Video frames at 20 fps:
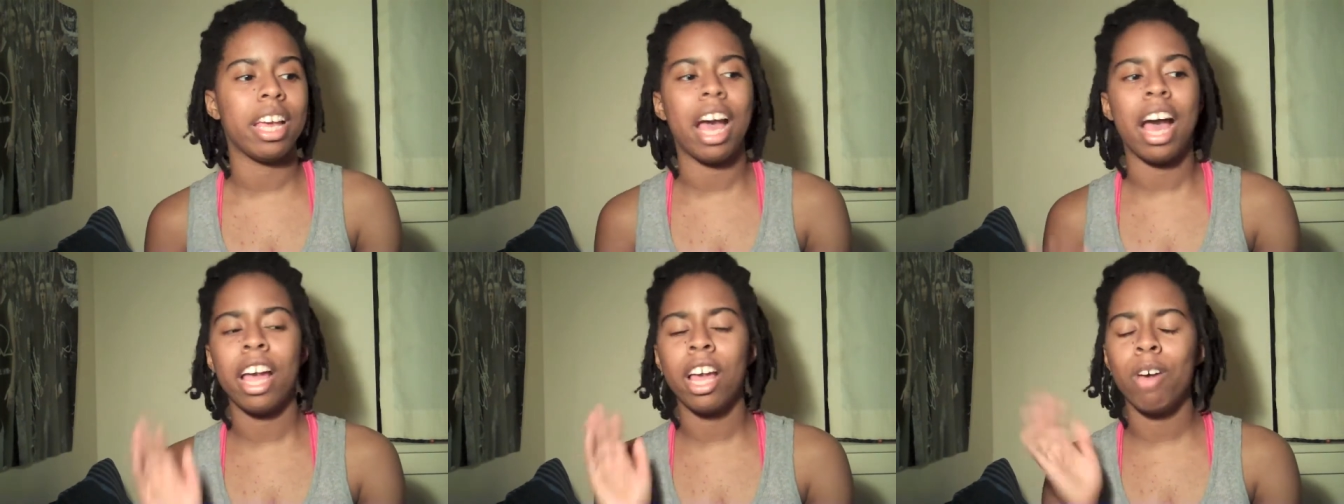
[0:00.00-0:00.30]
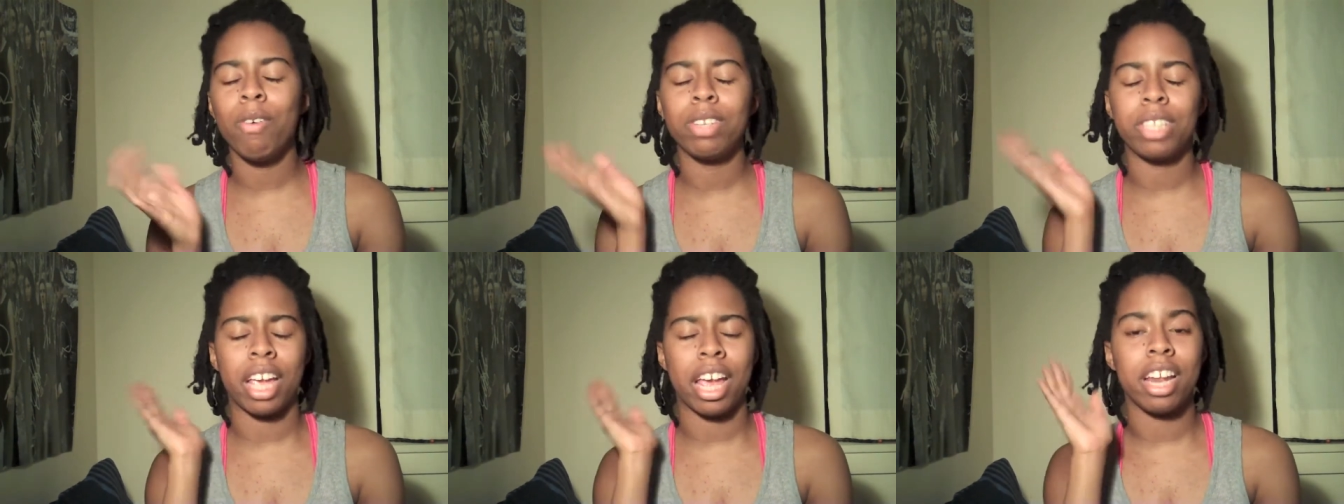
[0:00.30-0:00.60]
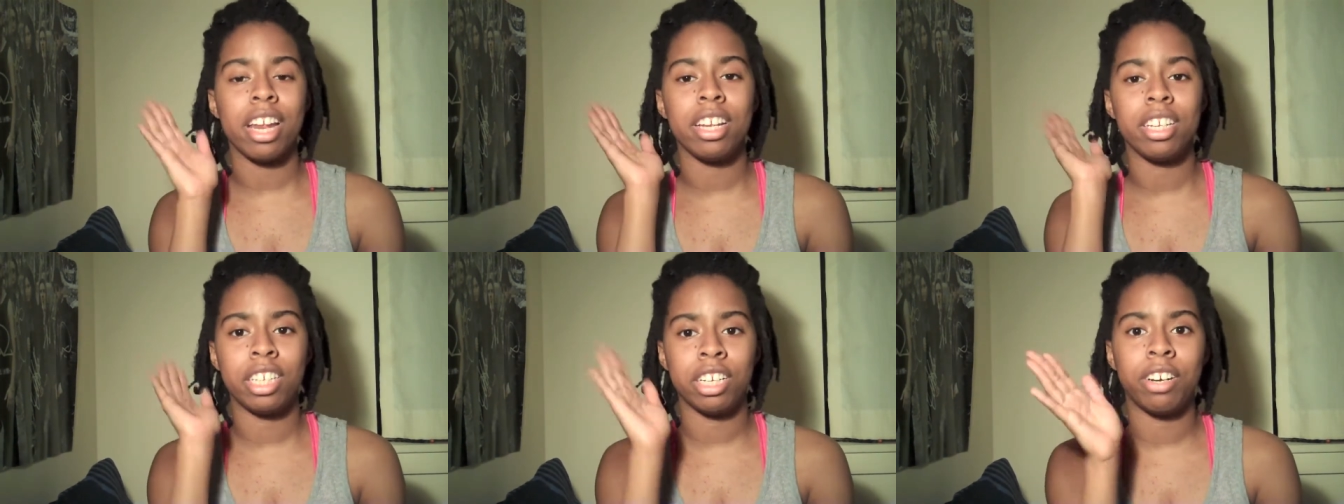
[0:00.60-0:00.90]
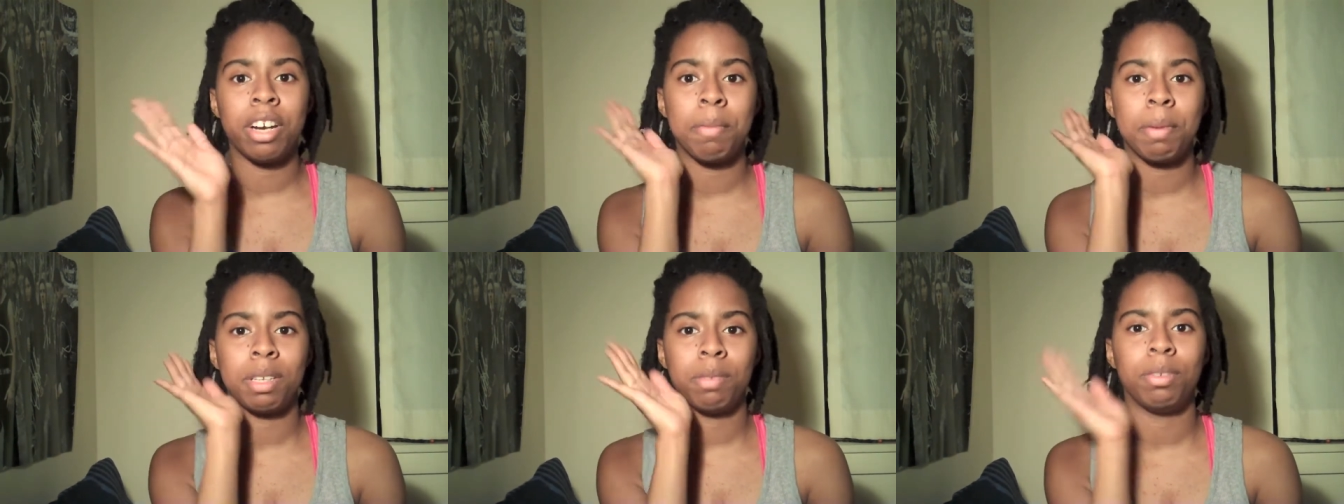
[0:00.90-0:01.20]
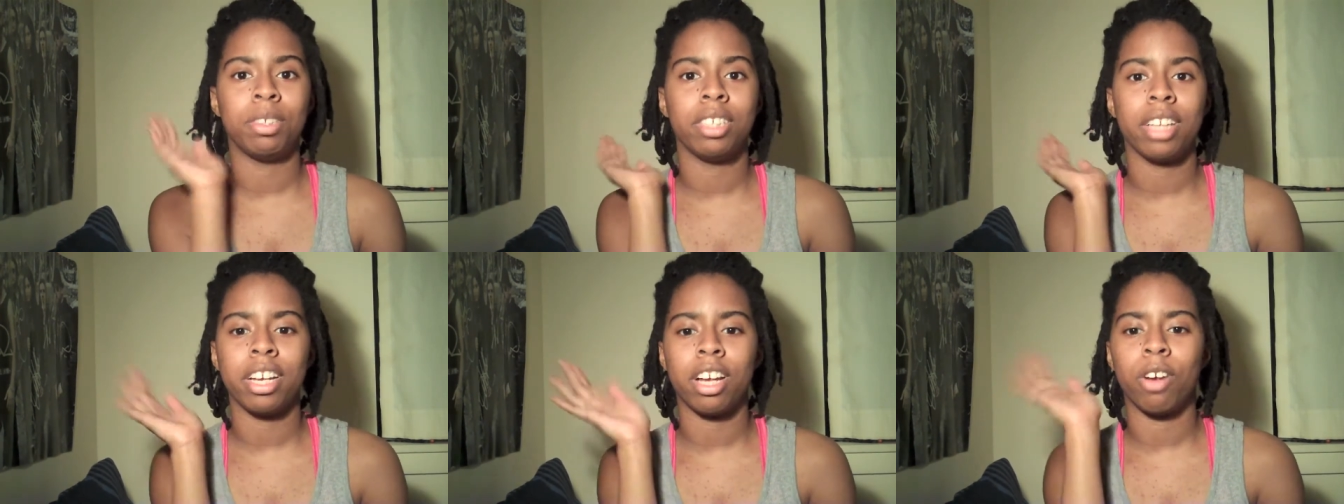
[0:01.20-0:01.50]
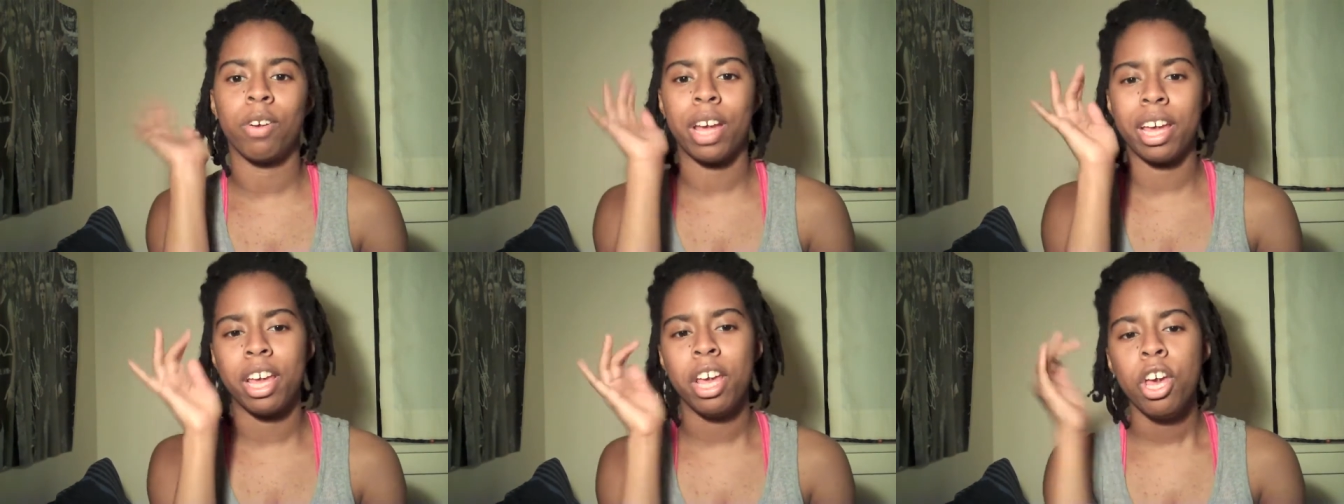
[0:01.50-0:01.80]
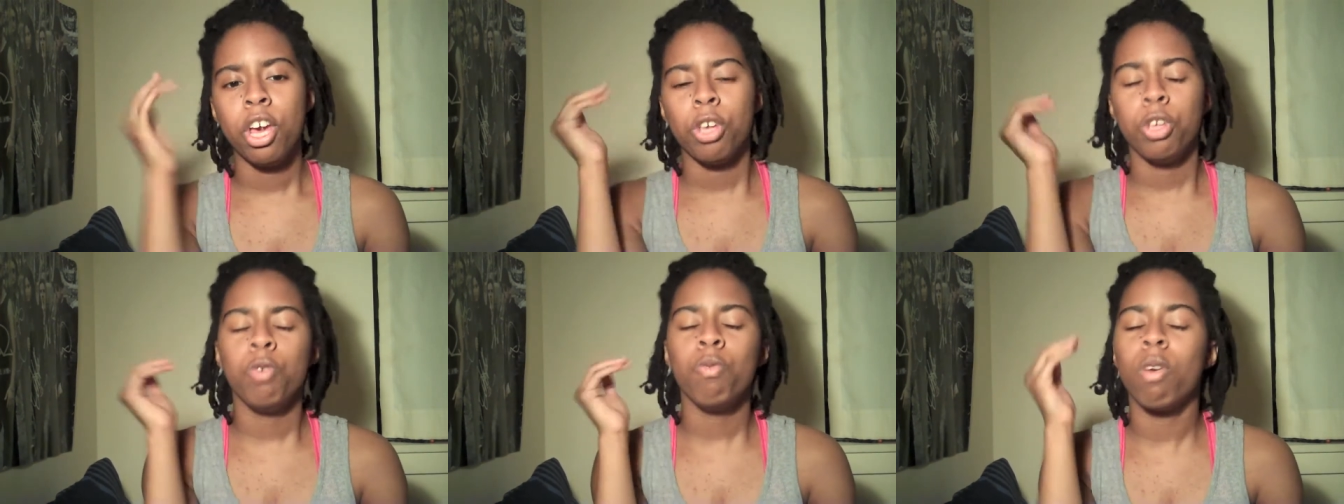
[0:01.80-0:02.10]
I always hated Tyrion because I'm just like, okay,
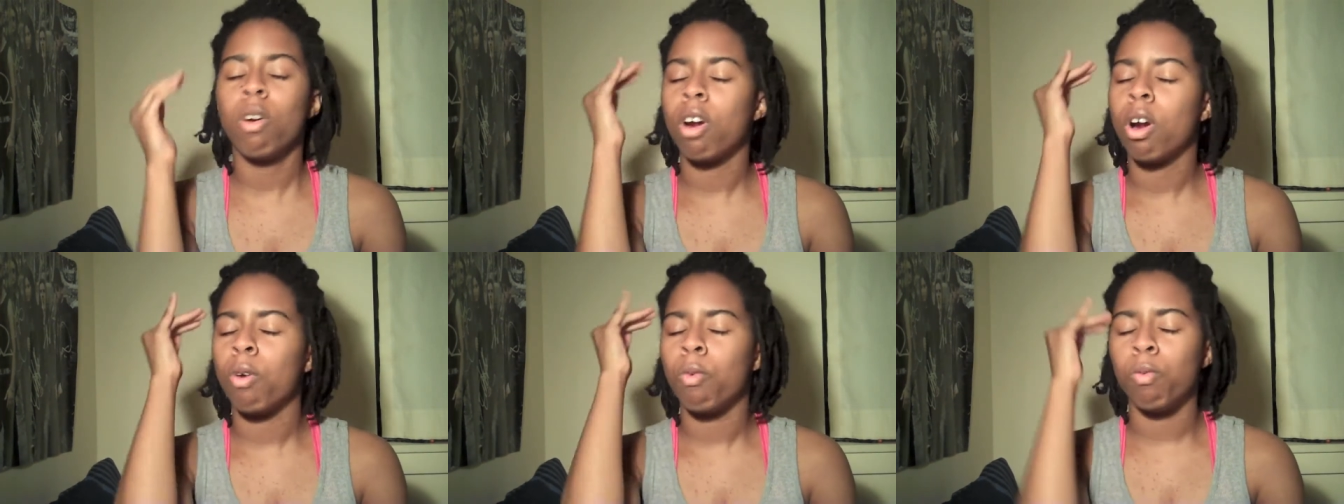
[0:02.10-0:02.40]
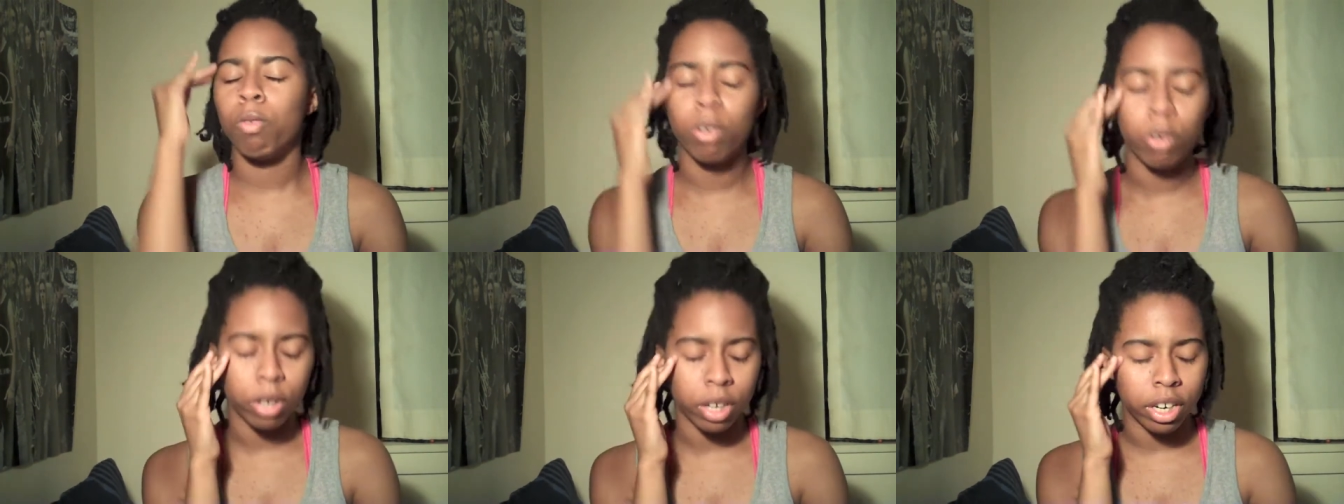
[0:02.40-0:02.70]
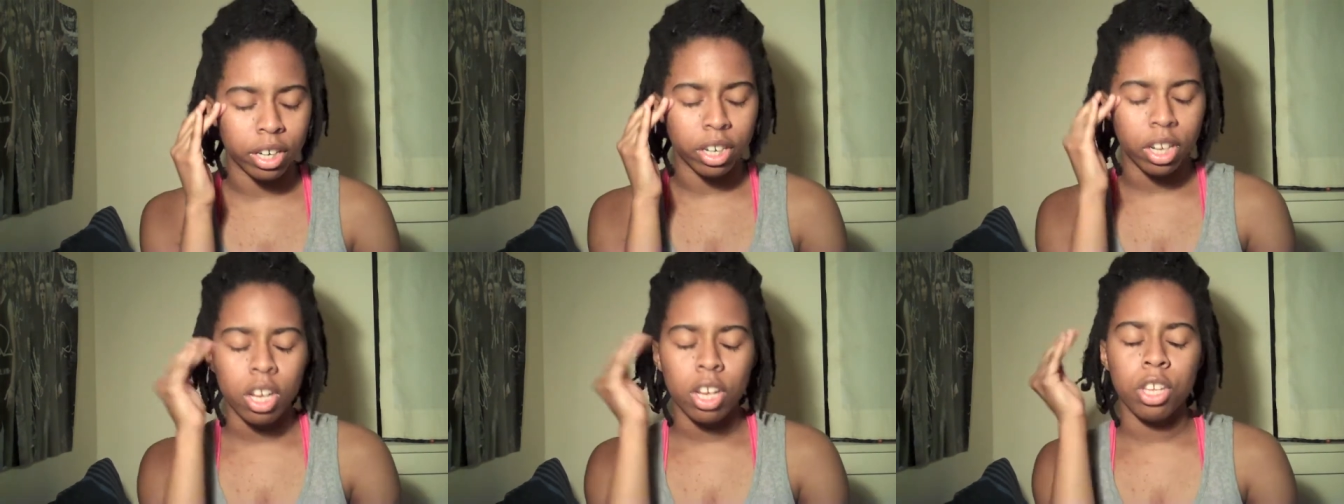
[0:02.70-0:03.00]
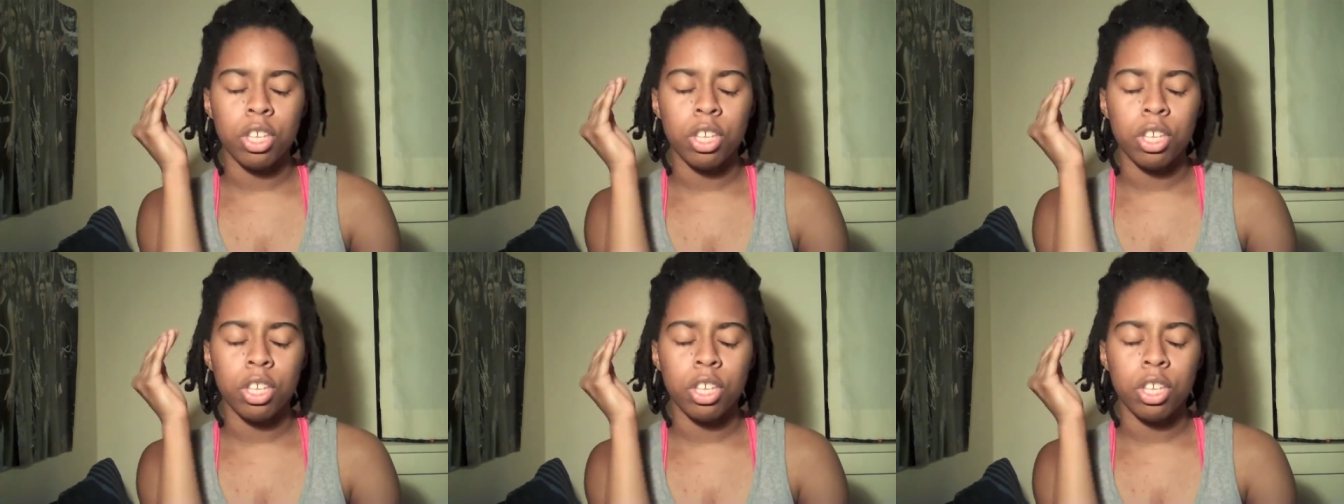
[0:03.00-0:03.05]
you are a ward.